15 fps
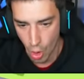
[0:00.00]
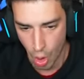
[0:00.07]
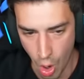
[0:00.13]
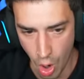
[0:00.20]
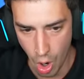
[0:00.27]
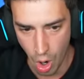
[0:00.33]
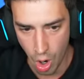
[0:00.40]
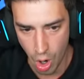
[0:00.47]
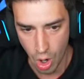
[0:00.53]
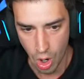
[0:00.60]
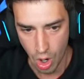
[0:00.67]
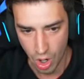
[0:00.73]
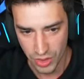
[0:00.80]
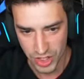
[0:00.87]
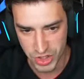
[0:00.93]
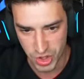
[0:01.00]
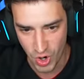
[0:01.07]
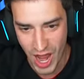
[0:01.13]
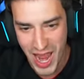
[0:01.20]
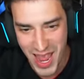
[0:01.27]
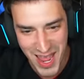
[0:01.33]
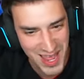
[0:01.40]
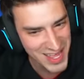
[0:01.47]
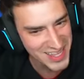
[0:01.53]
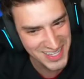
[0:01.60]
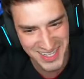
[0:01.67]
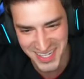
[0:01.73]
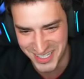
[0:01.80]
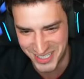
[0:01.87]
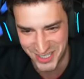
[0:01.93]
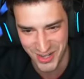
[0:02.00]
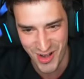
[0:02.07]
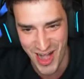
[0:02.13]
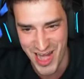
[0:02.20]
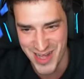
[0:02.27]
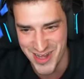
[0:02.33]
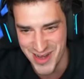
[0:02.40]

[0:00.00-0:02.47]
Whoa! The train! The train,